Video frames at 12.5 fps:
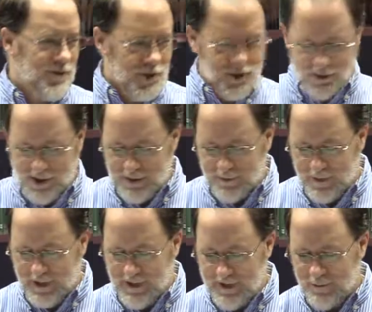Just trust
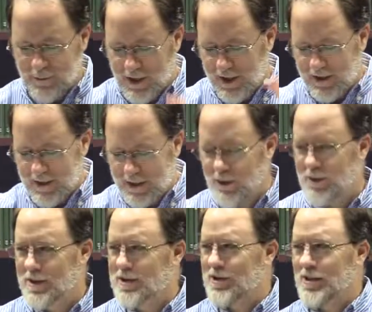me, and we're not going to go
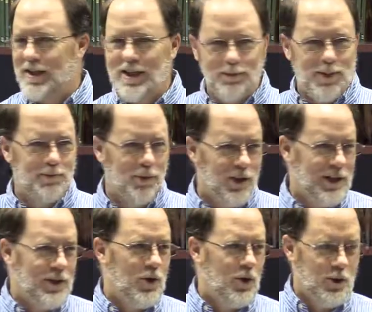into the heaping
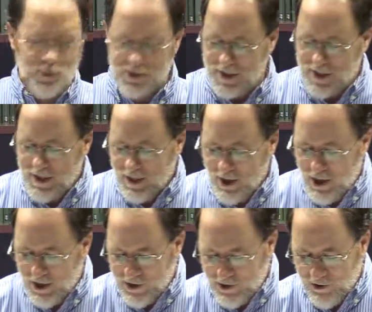burning coals
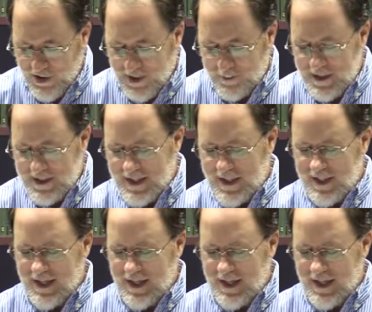on your enemy's